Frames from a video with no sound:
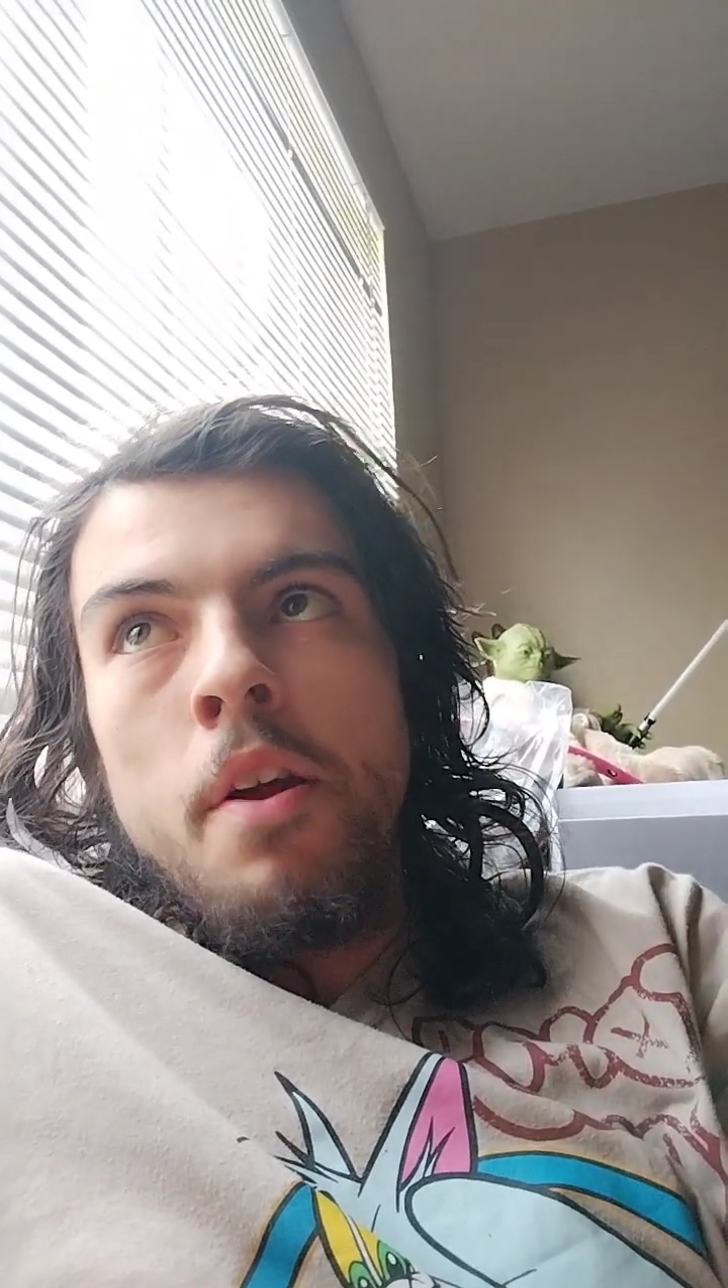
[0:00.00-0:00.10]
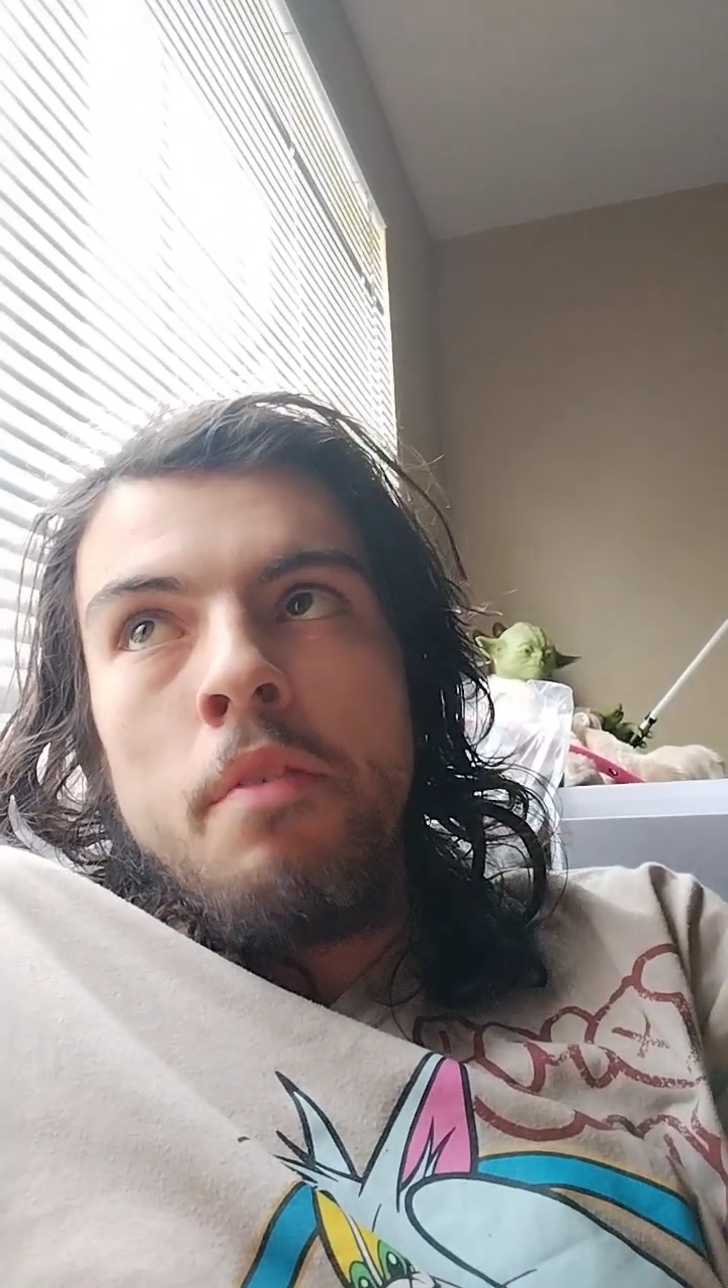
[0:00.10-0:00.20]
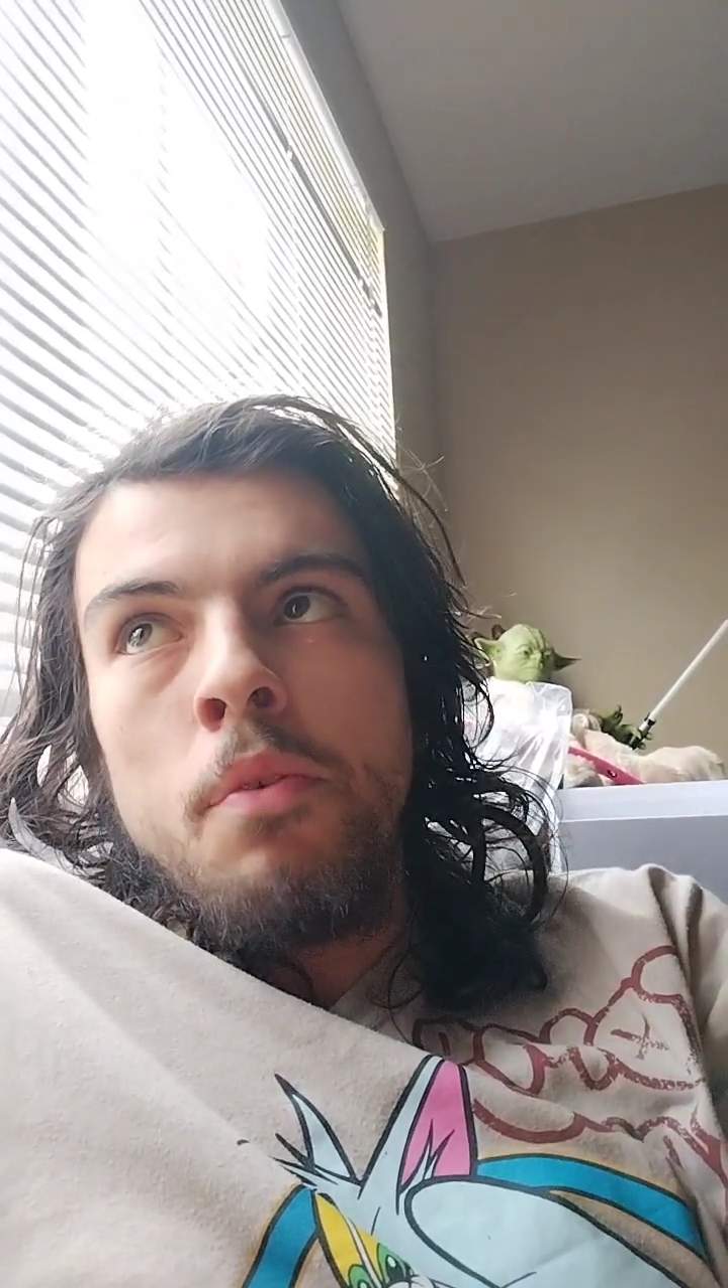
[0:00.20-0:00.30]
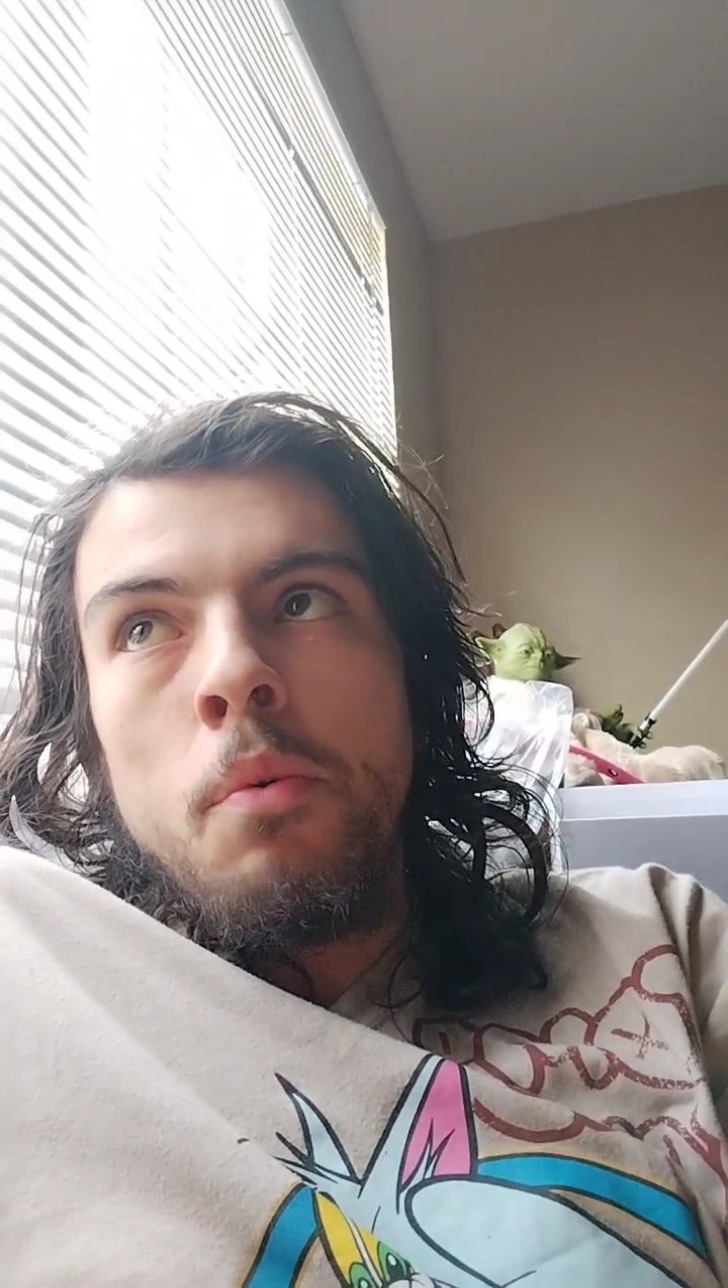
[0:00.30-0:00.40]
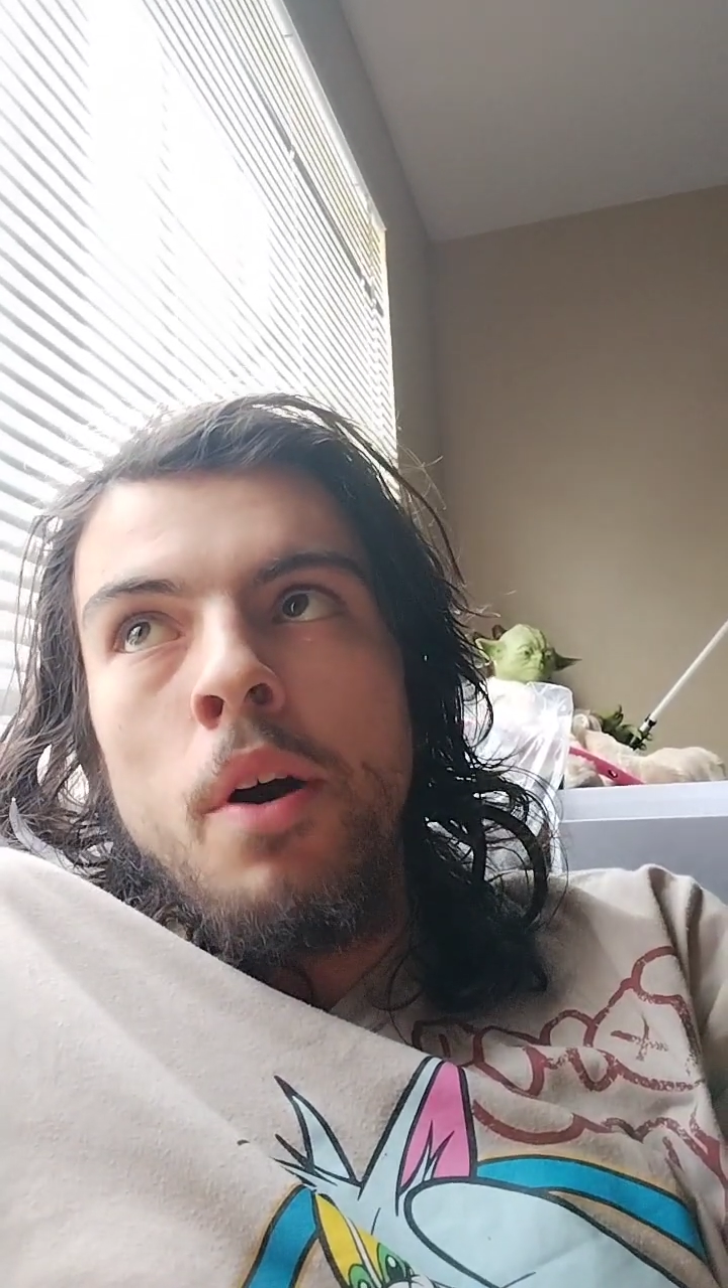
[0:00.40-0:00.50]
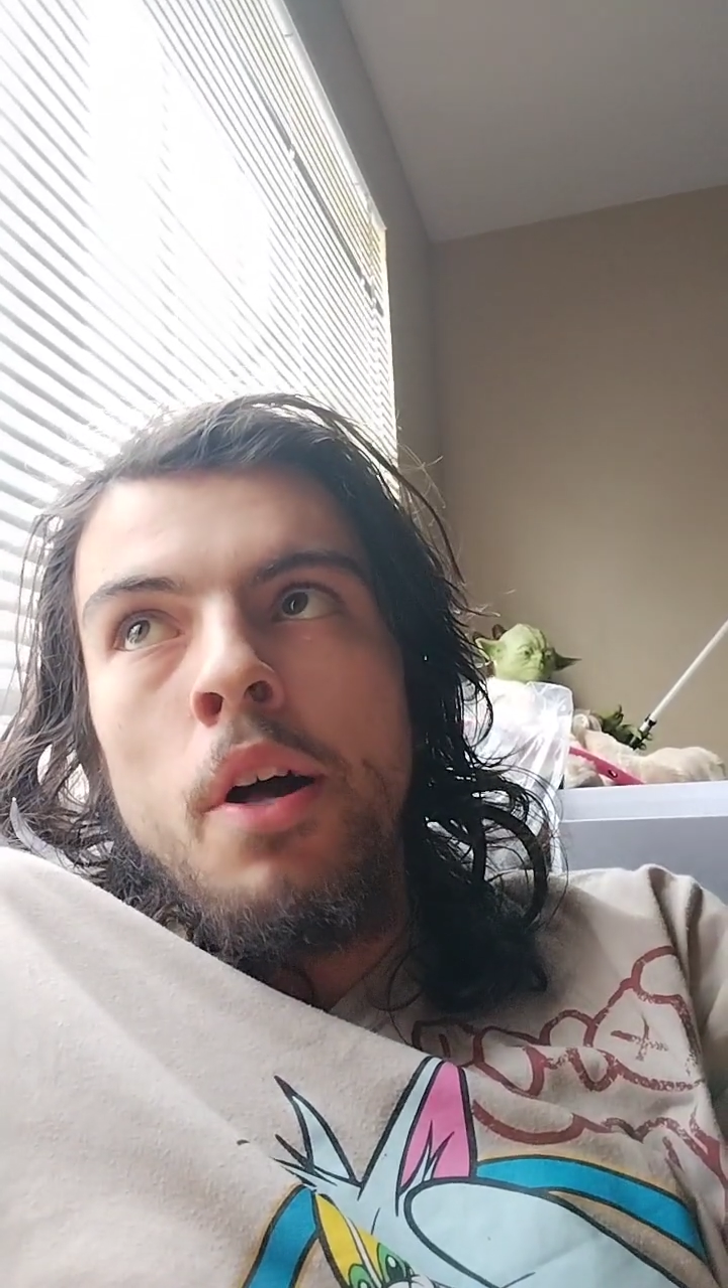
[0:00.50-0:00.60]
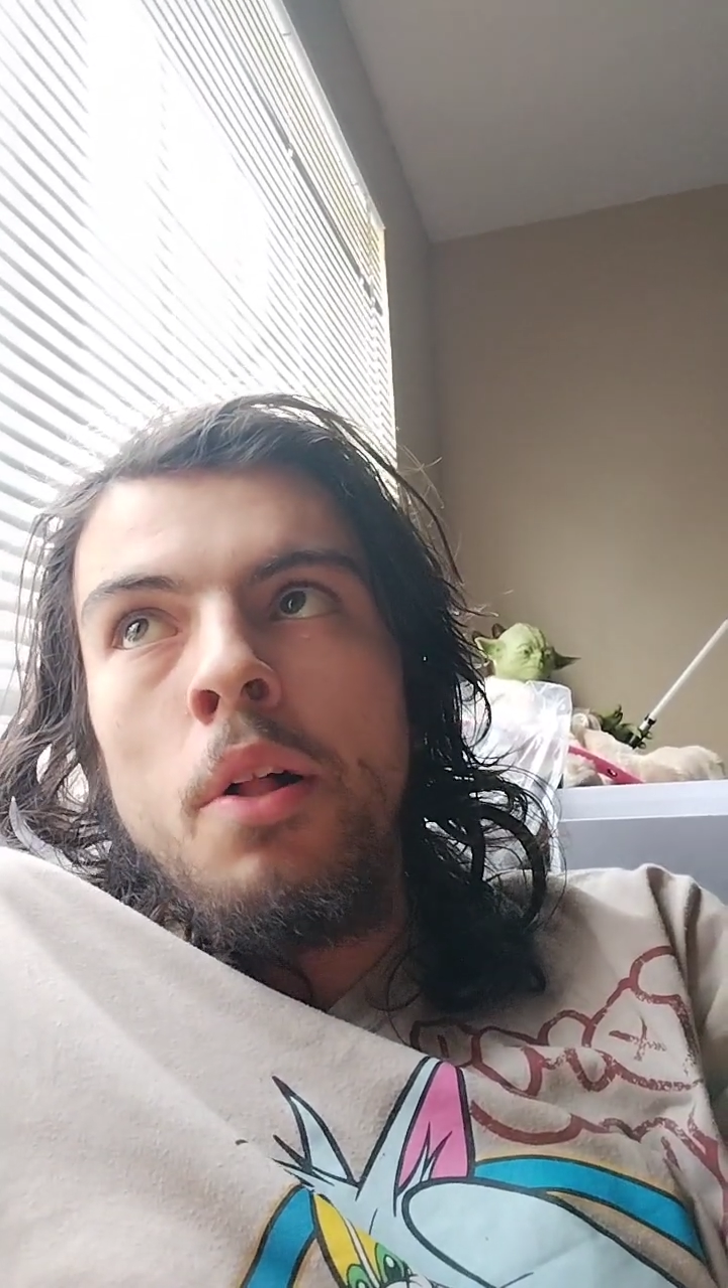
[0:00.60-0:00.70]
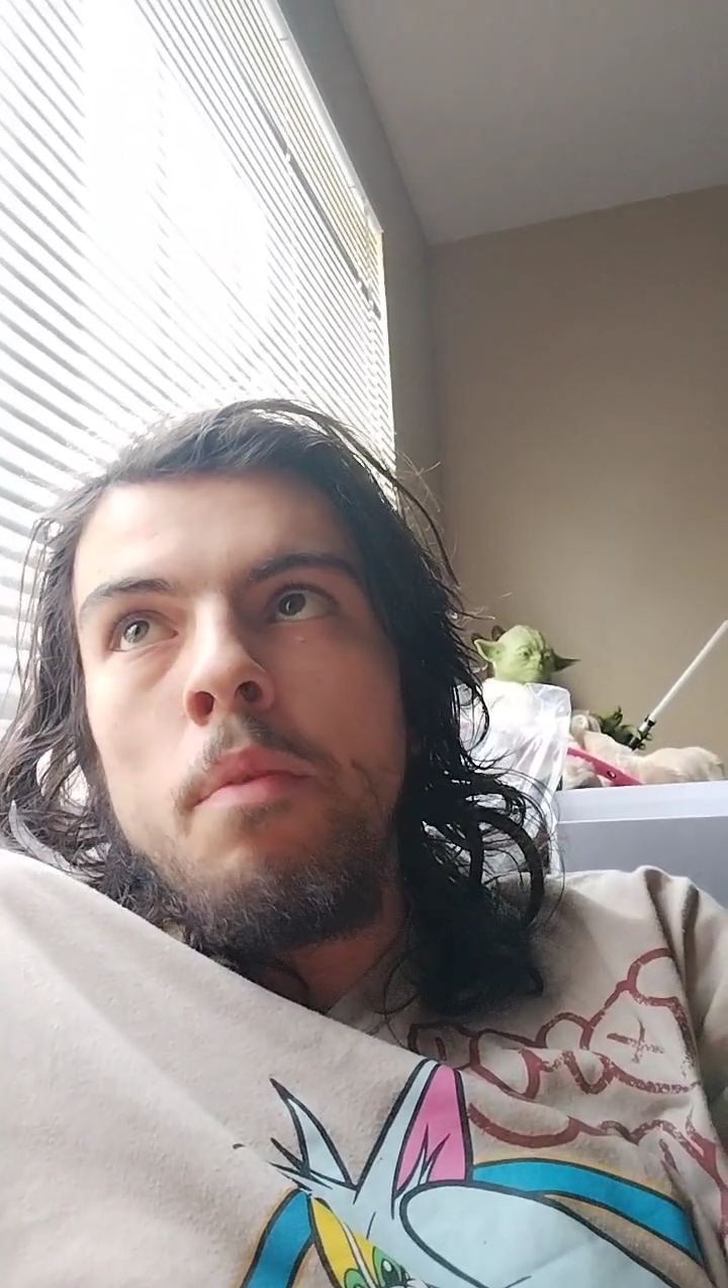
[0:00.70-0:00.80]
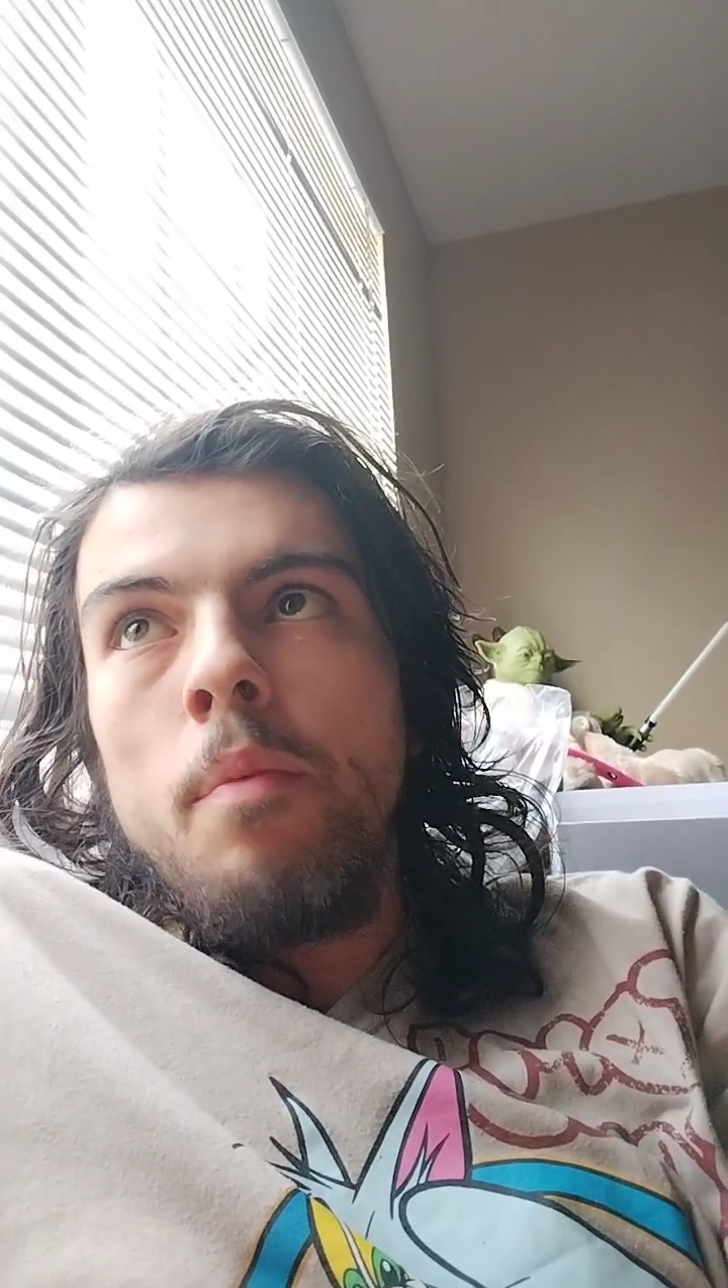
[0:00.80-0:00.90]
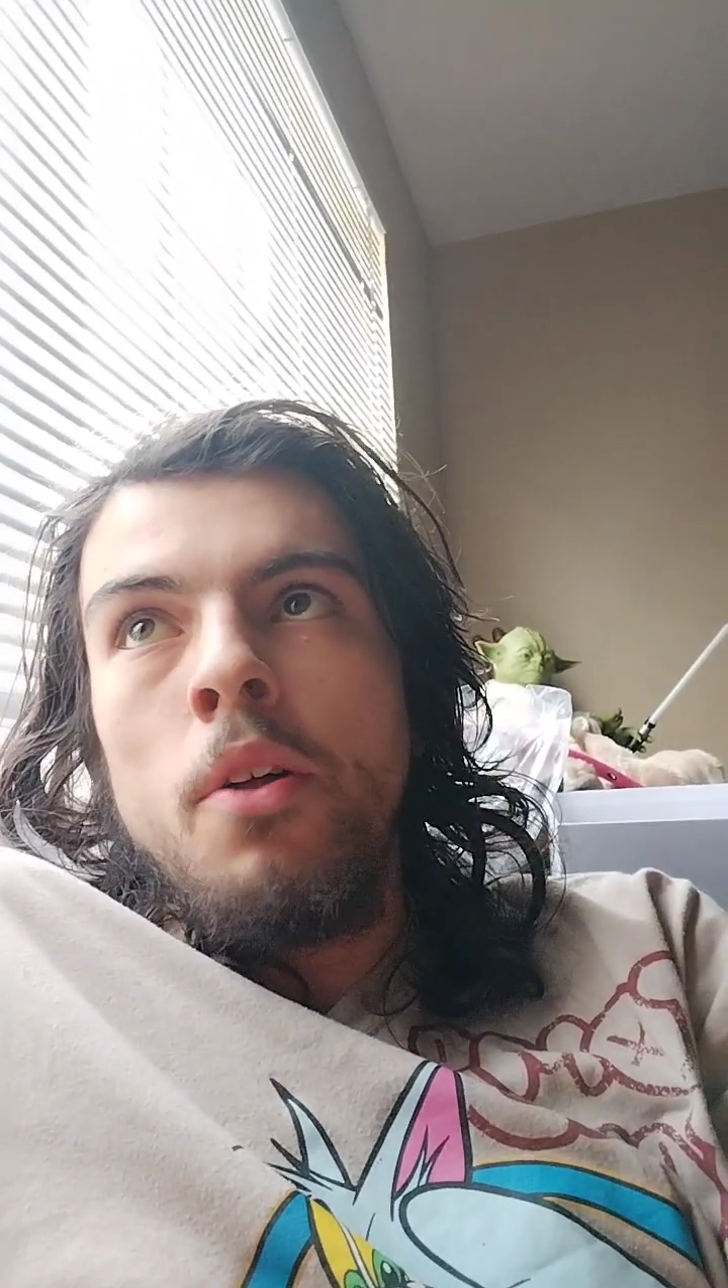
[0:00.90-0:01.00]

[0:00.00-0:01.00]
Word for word: there for a while.